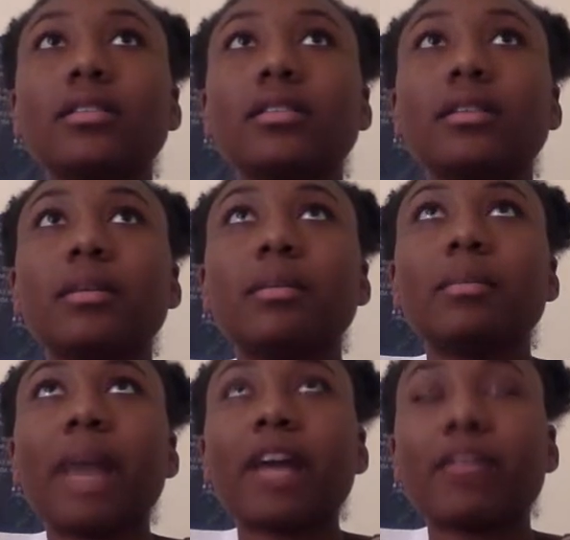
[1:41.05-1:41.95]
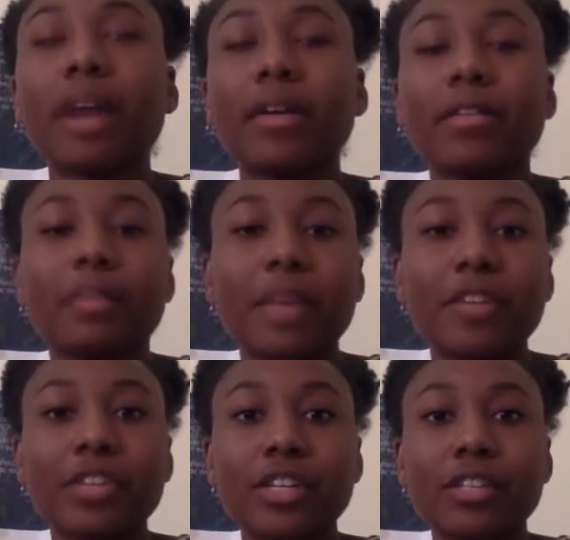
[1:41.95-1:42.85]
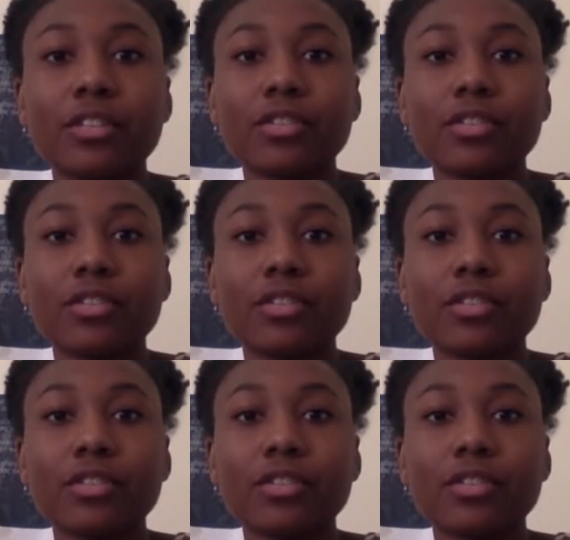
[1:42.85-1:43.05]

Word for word: some background information.